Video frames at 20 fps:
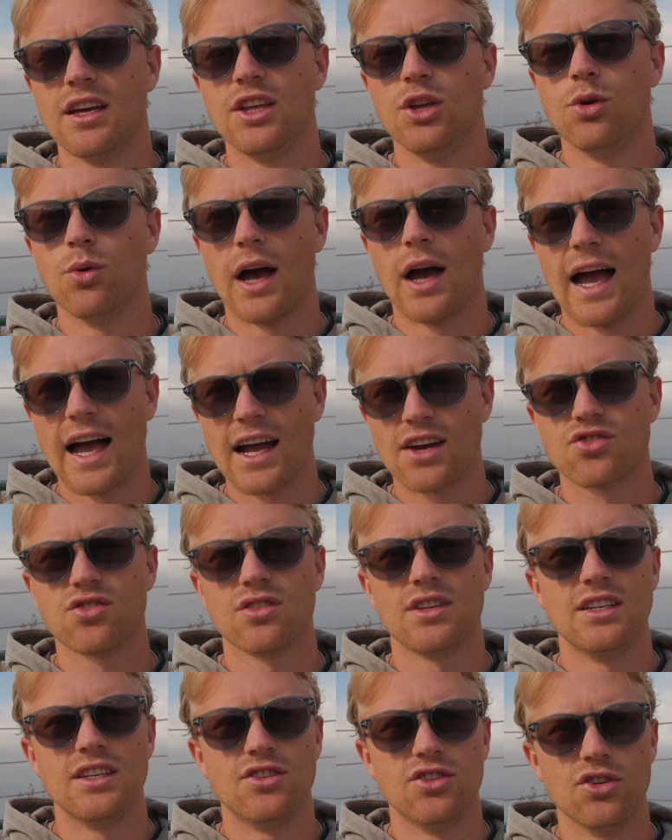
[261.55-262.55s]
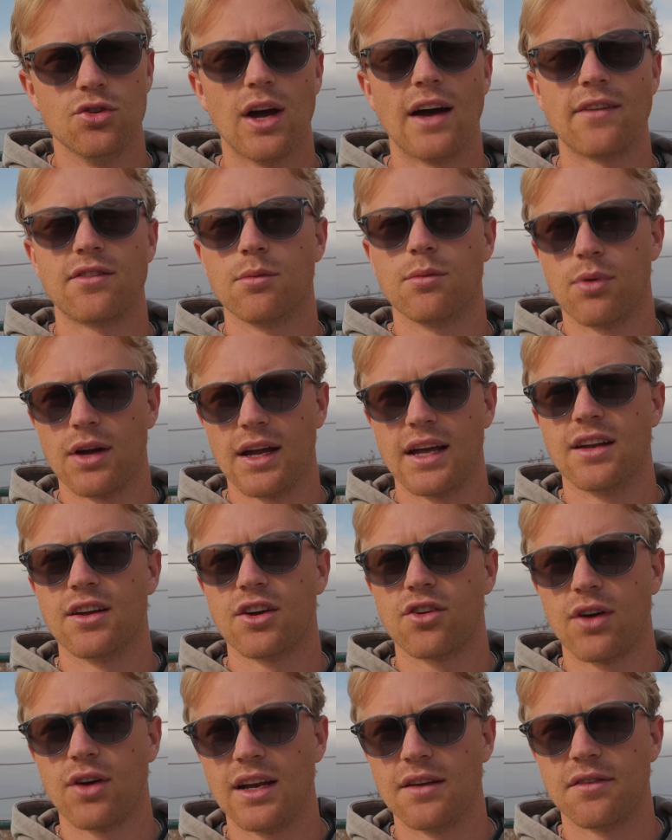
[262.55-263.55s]
You actually do have to bring in a
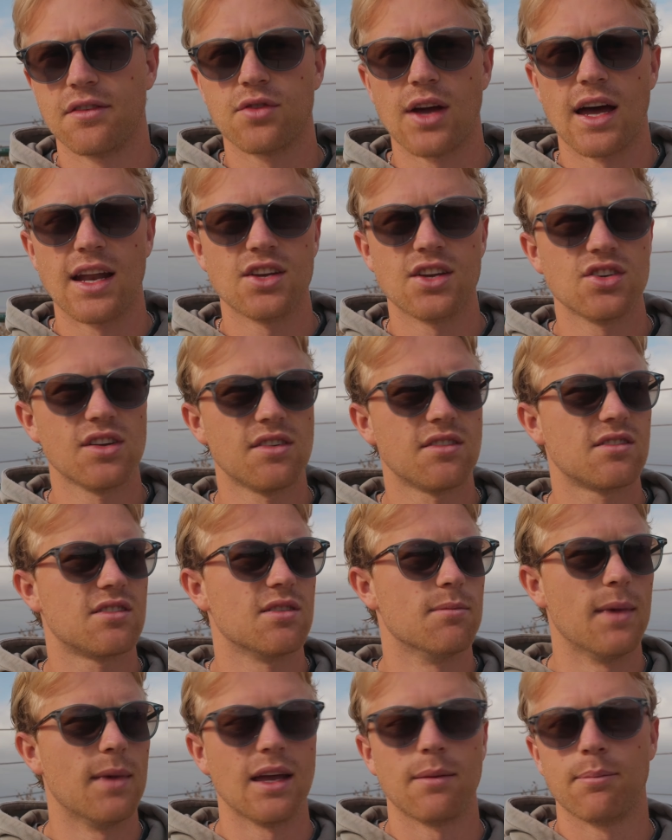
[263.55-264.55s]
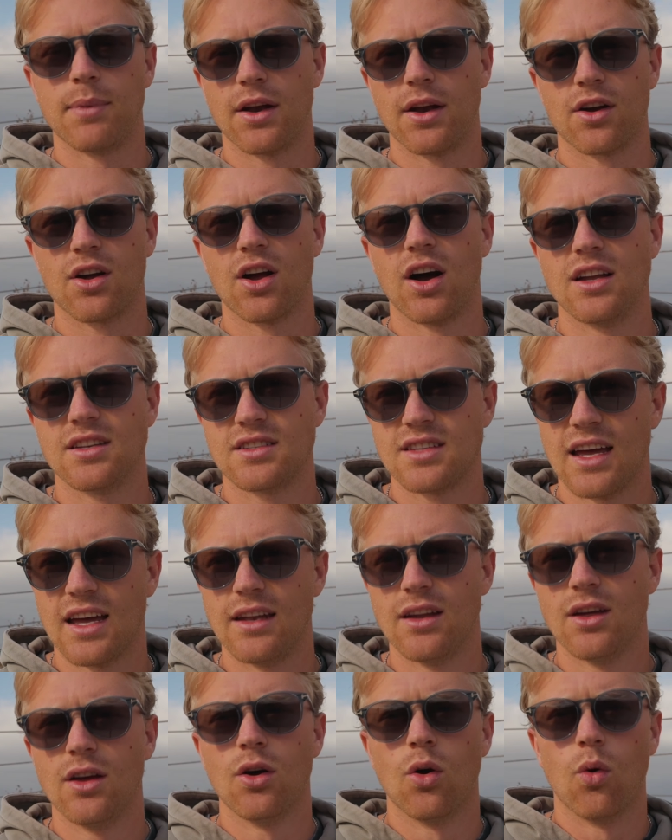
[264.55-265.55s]
creative strategist to make better content
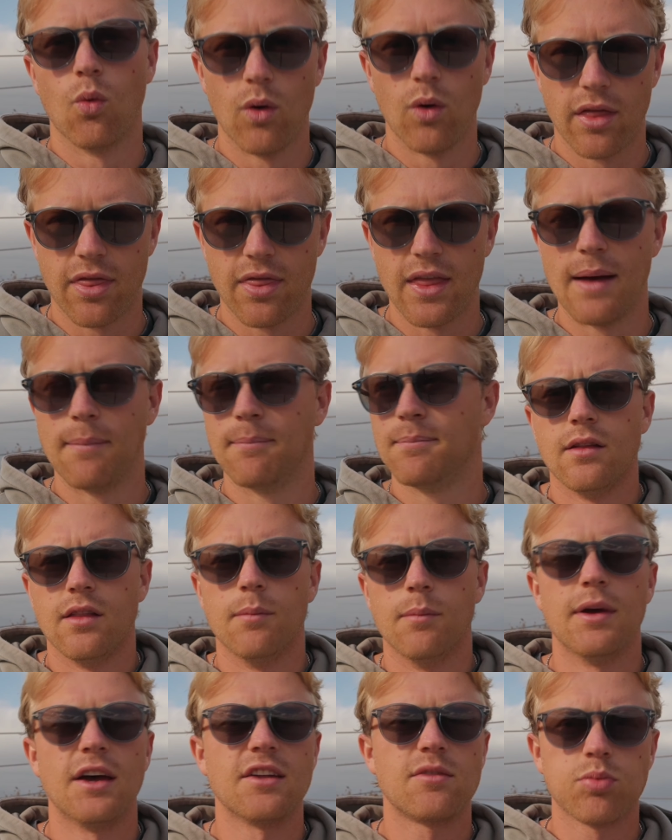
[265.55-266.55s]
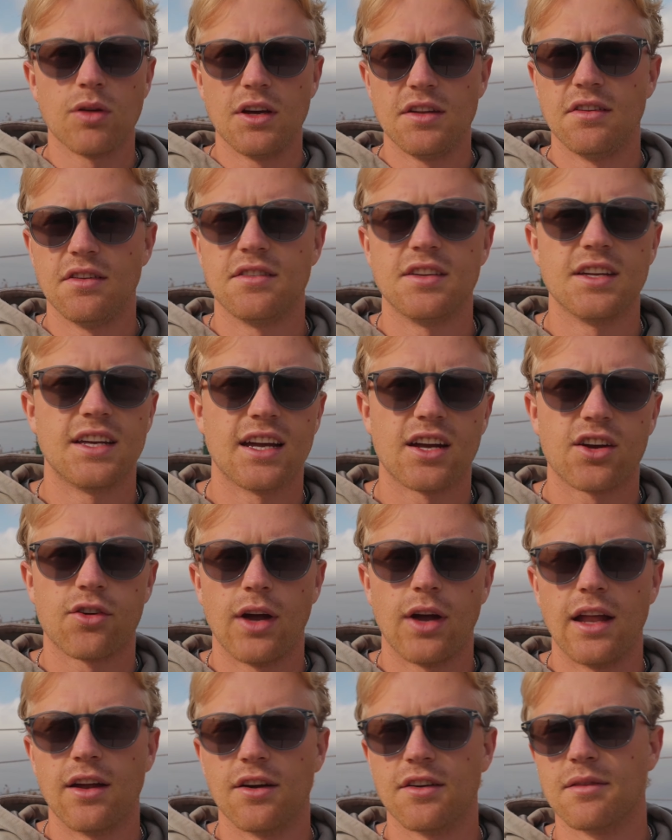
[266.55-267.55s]
with them. The best places to get
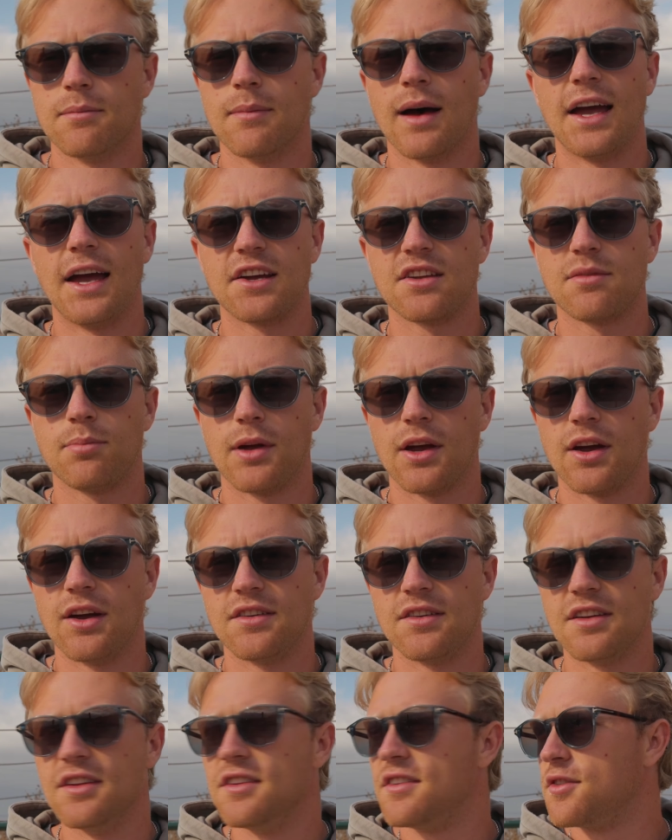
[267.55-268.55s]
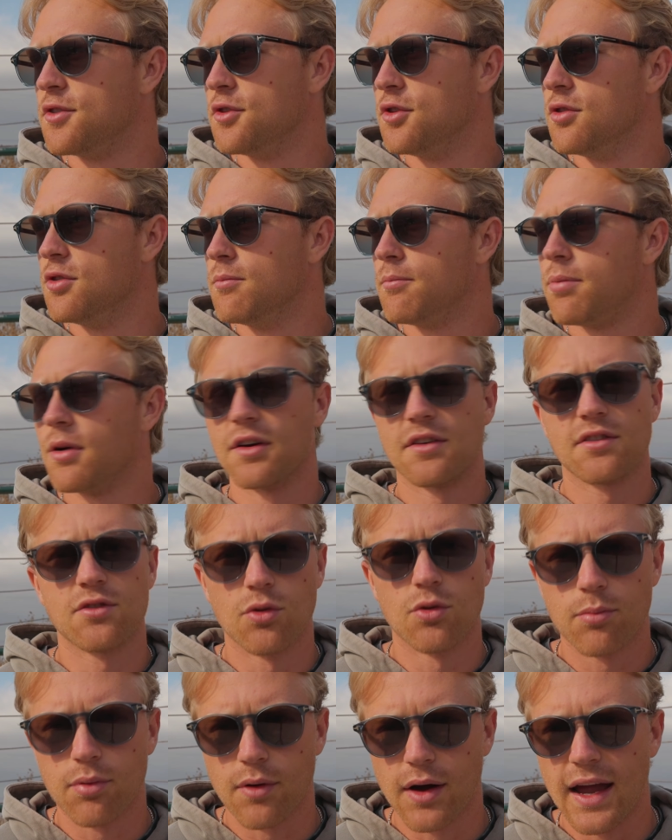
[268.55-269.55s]
creators, in my experience, is through
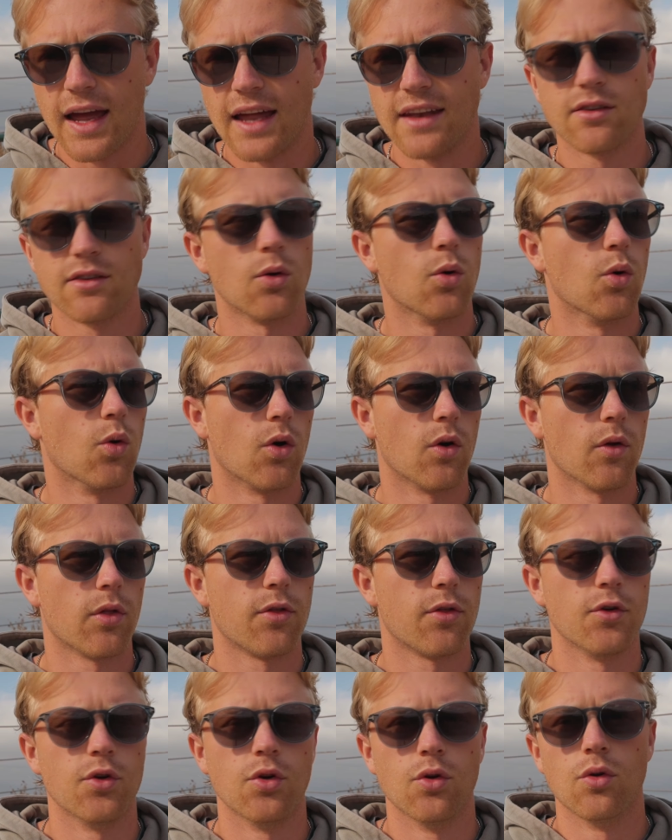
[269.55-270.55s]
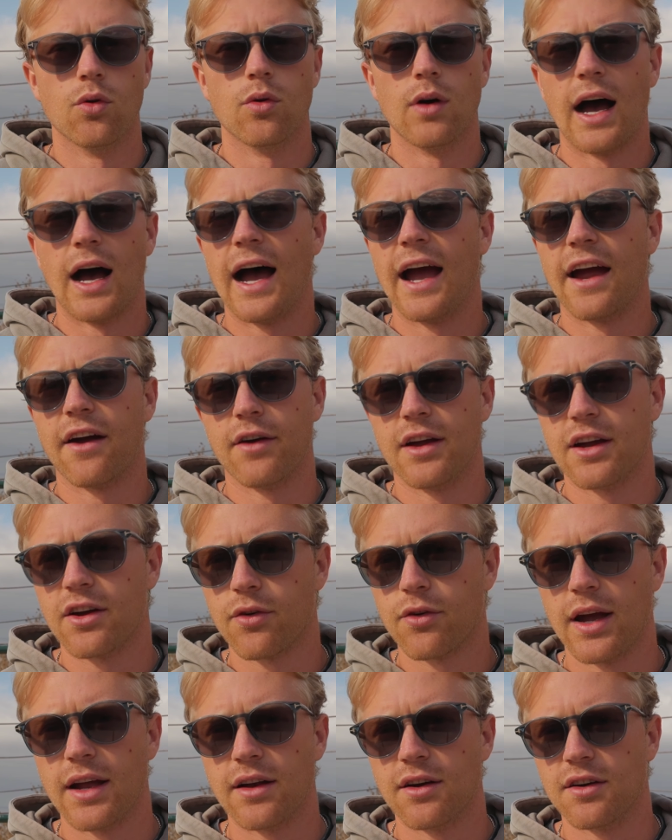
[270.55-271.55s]
personal brand or through hiring
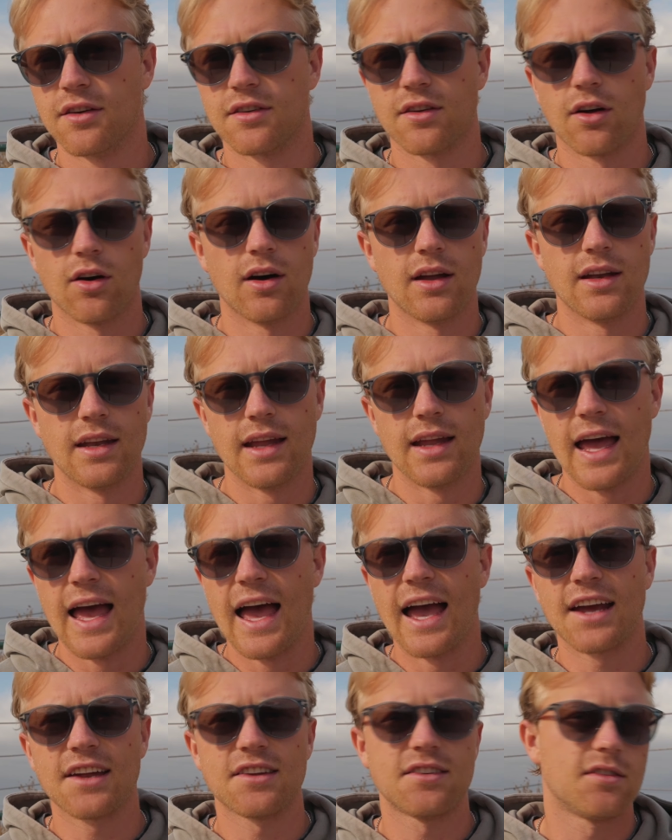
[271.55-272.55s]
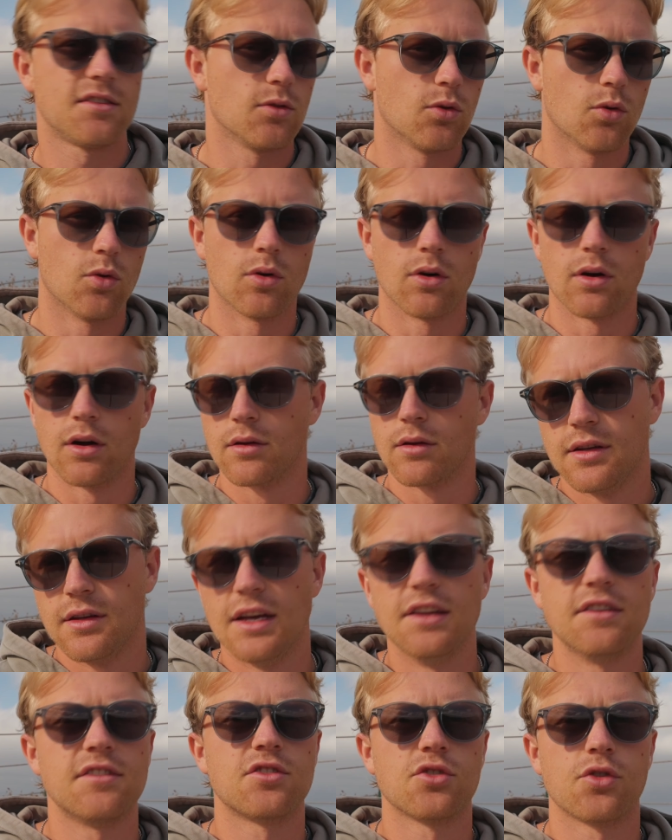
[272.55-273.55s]
creators on X or
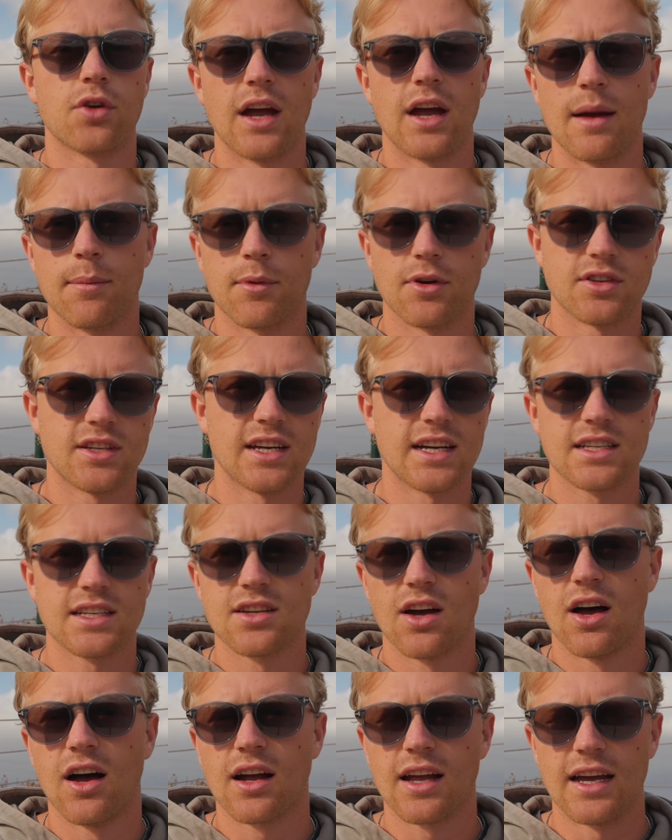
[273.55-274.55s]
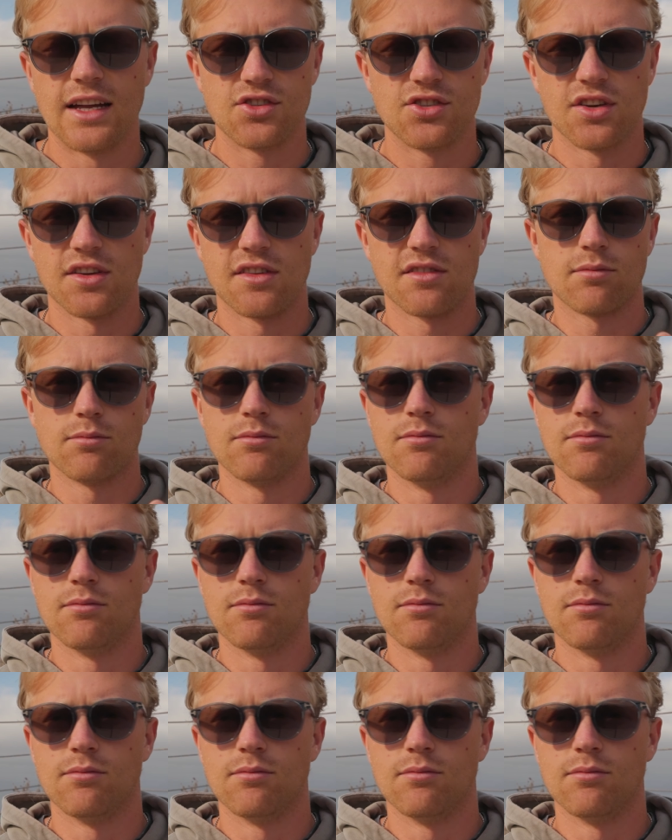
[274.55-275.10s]
Instagram or TikTok and just